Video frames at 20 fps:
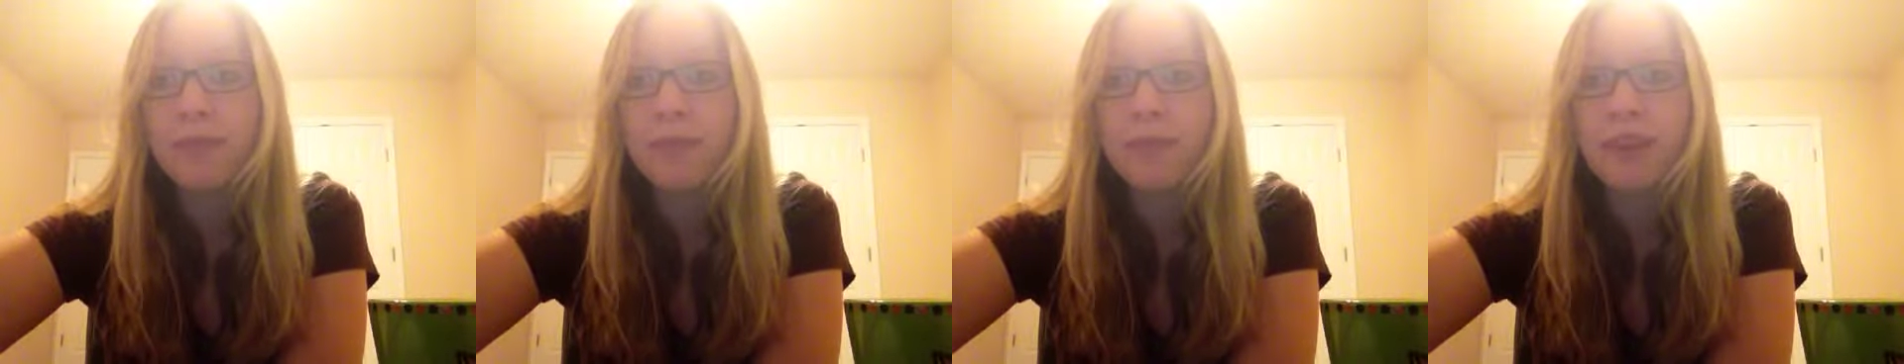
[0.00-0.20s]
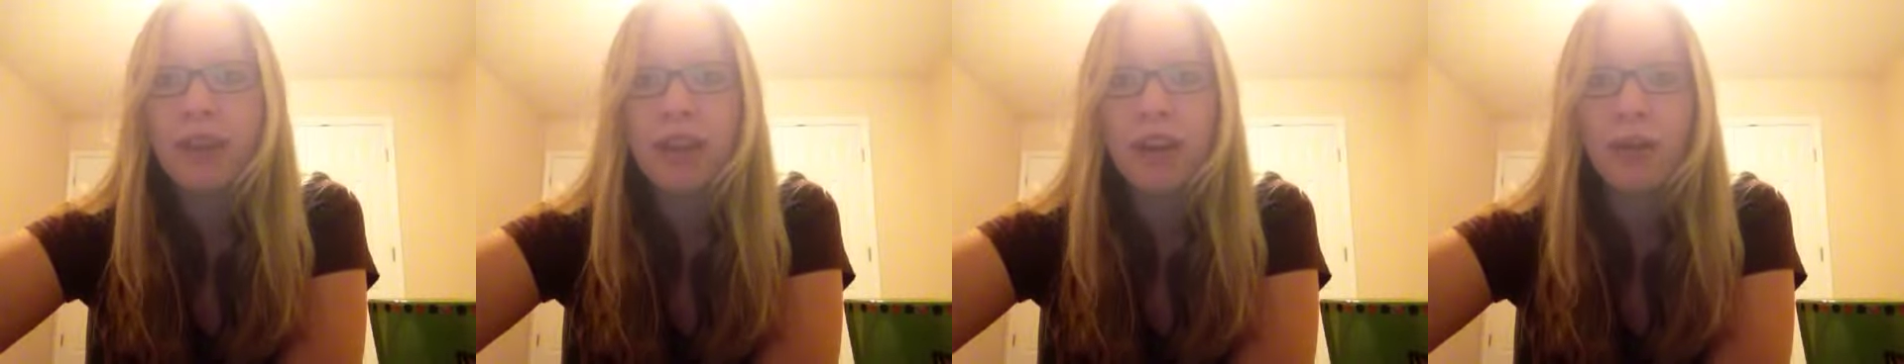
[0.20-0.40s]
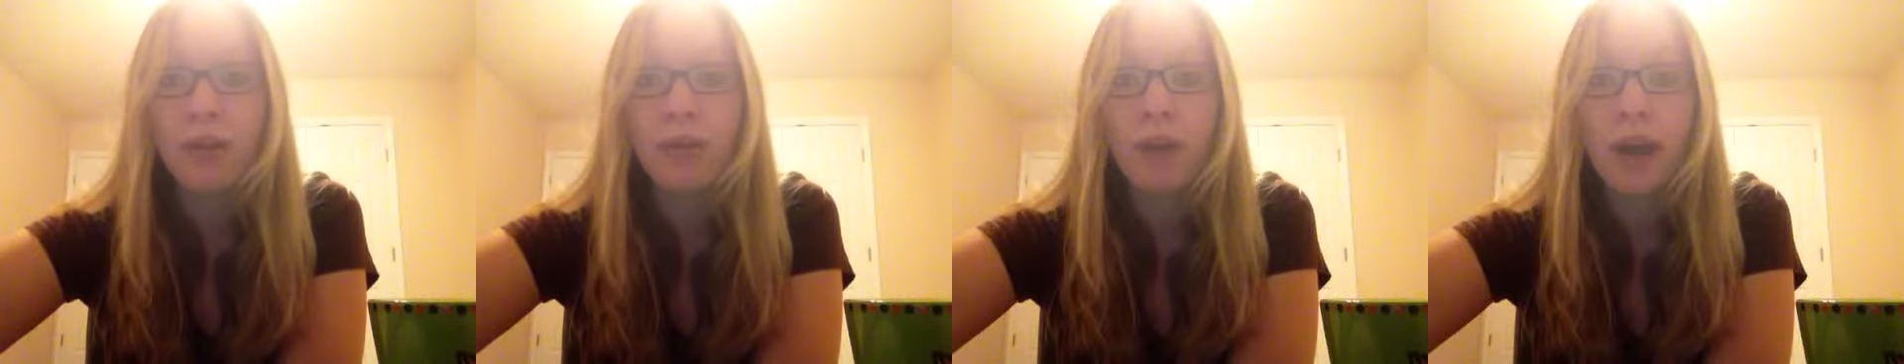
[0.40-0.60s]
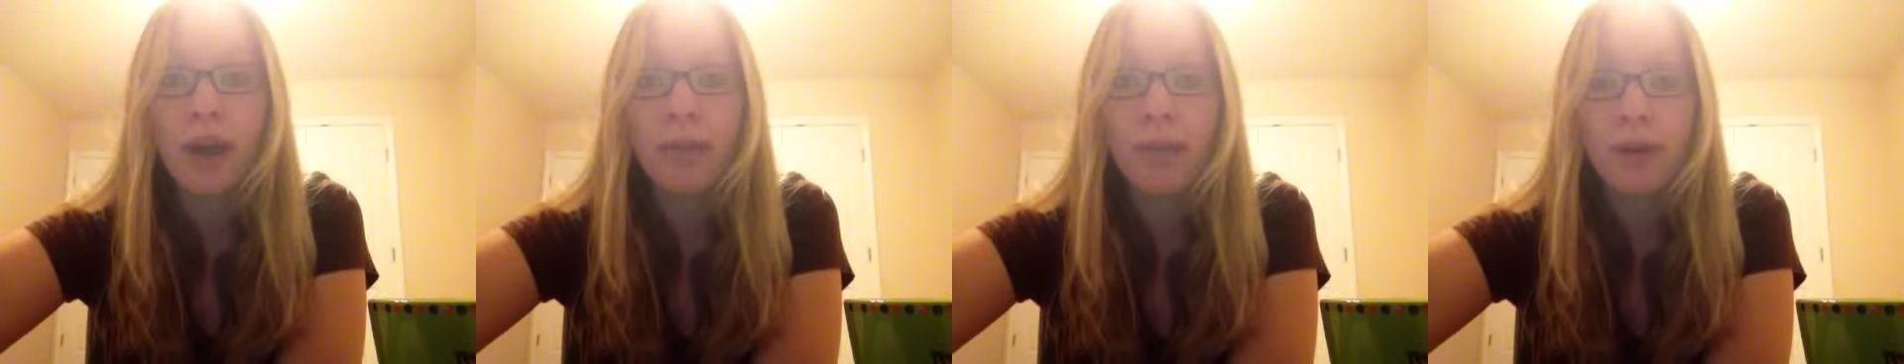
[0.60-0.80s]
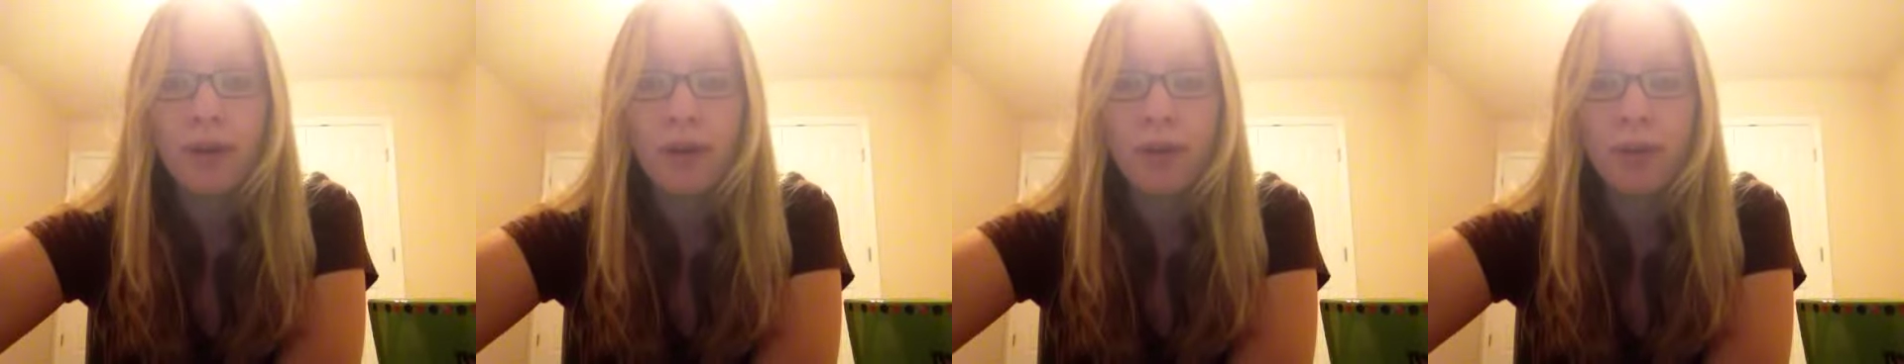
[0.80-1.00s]

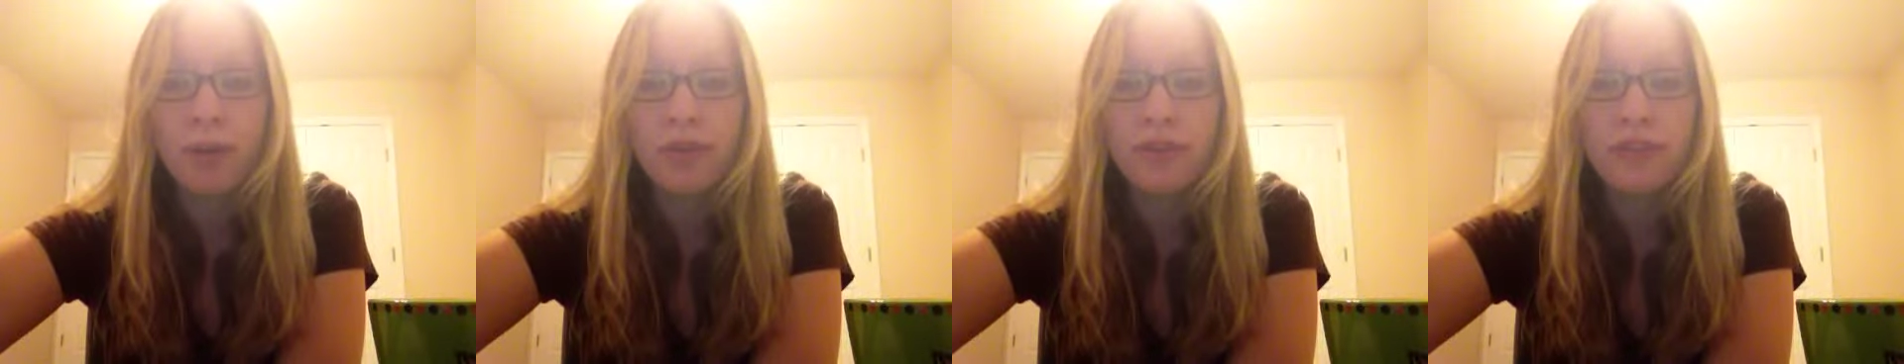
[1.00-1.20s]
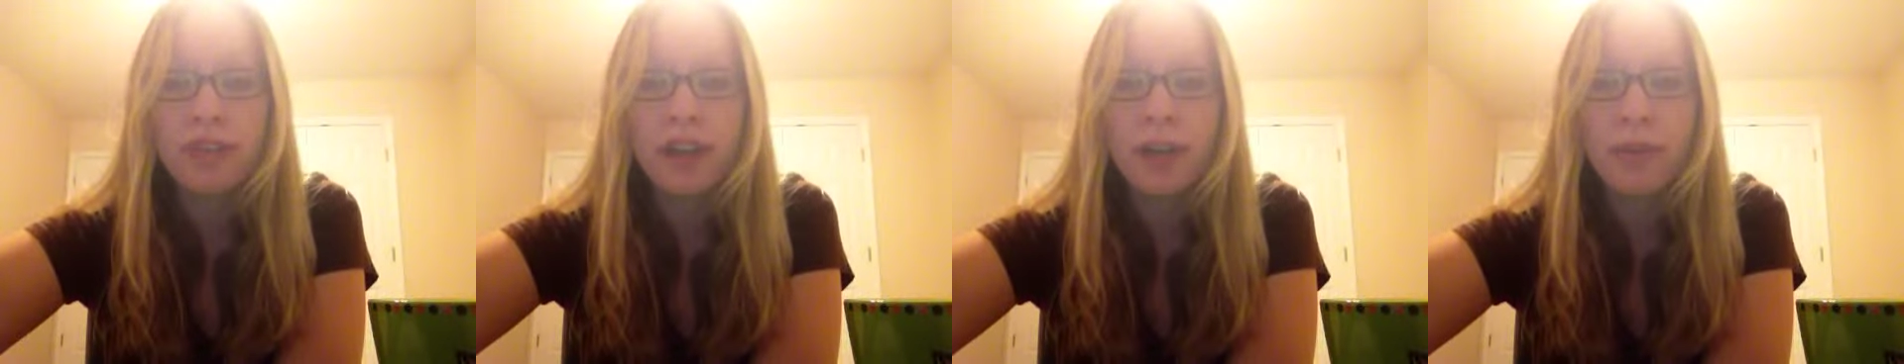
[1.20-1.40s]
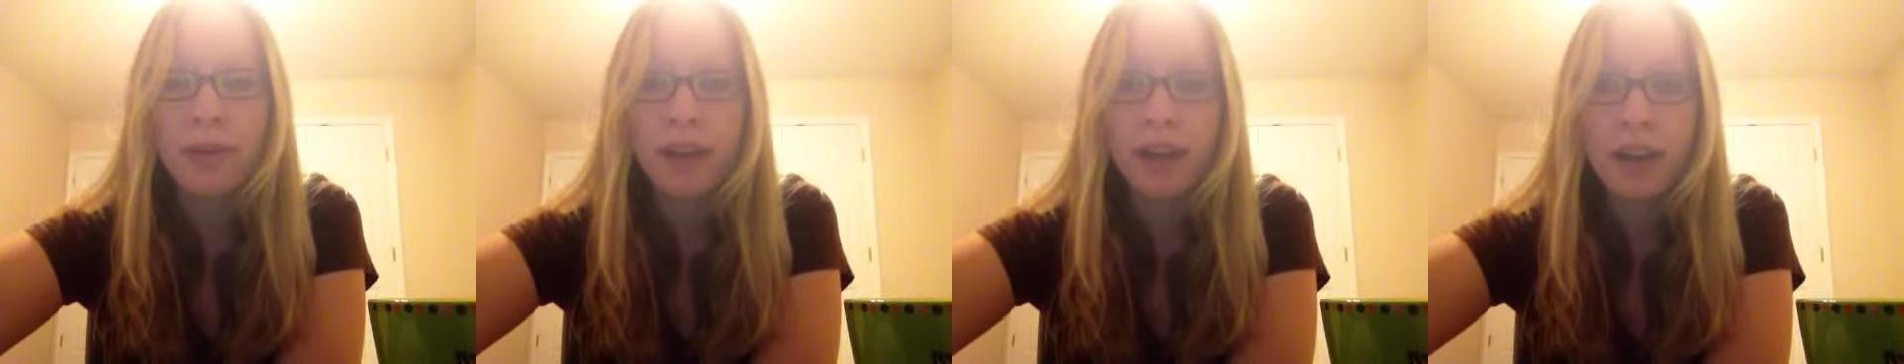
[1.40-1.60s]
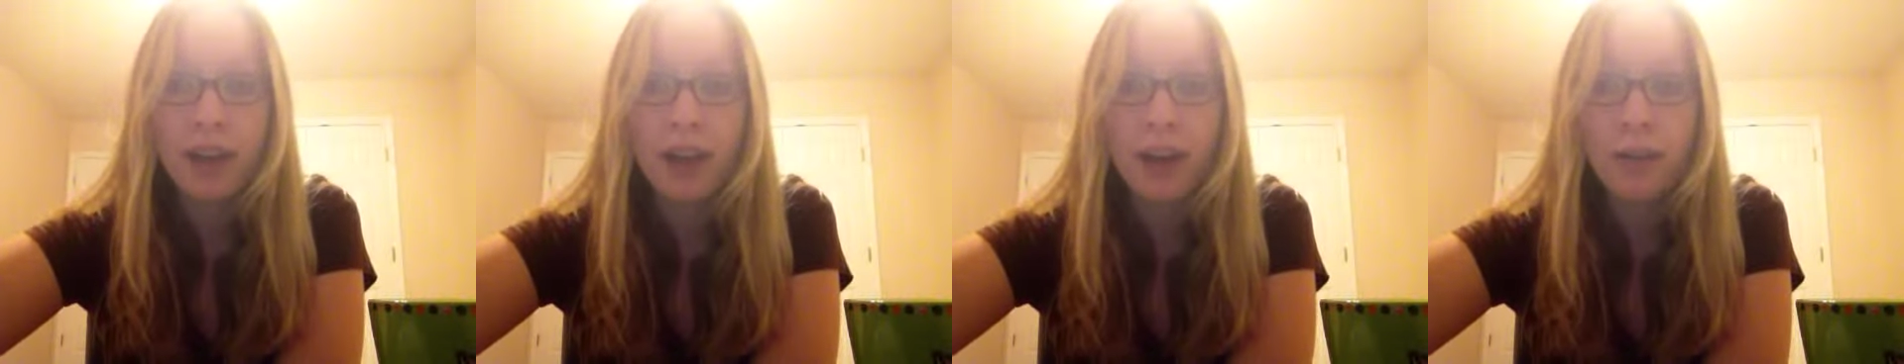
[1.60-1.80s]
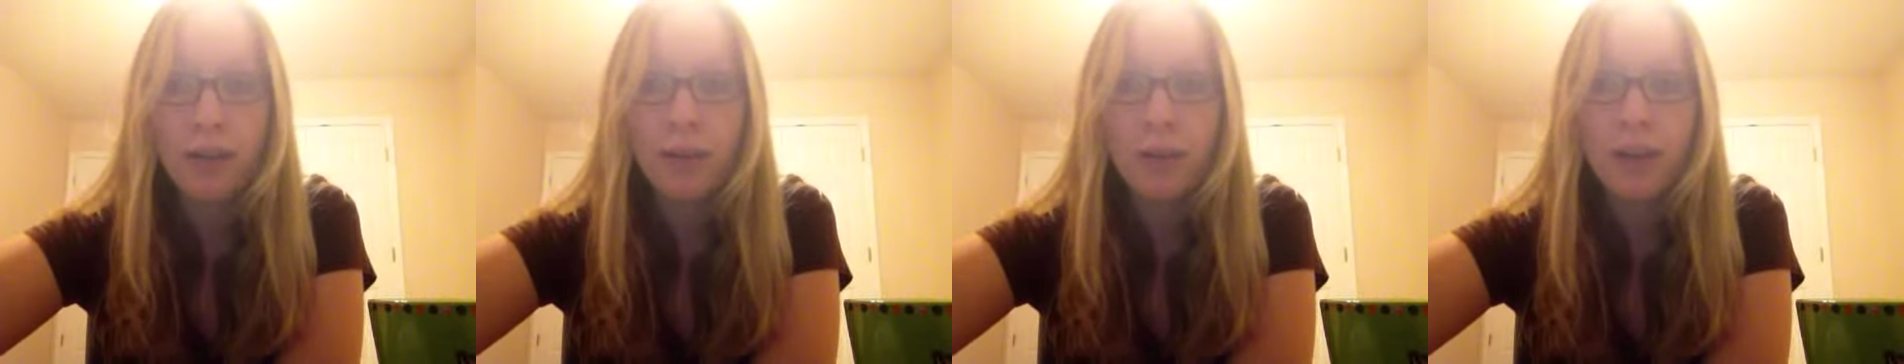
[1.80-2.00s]
NaNoWriMo was coming
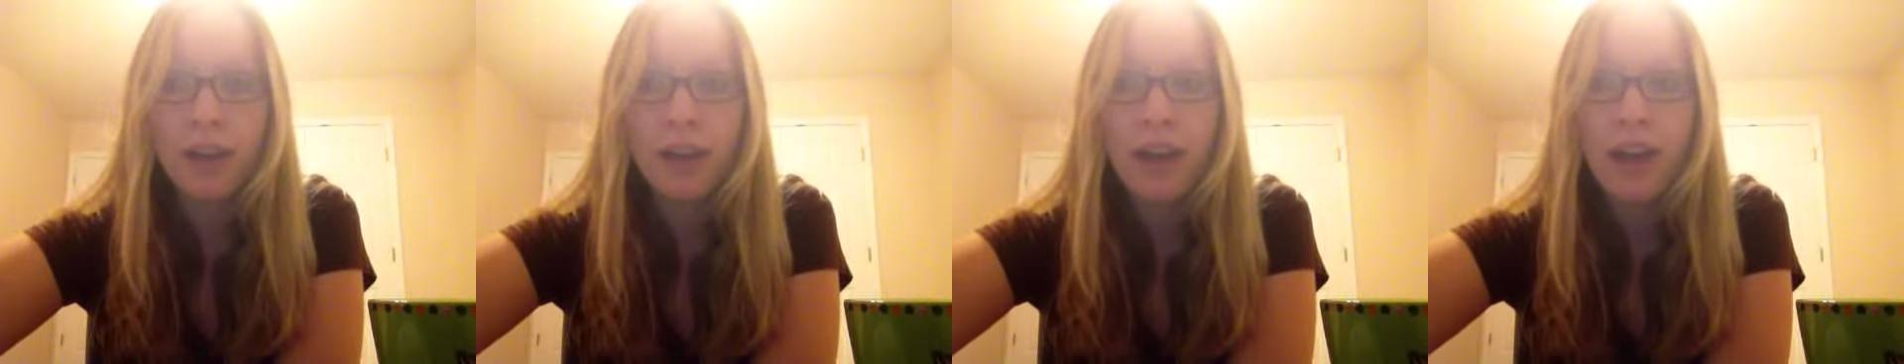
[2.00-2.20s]
up.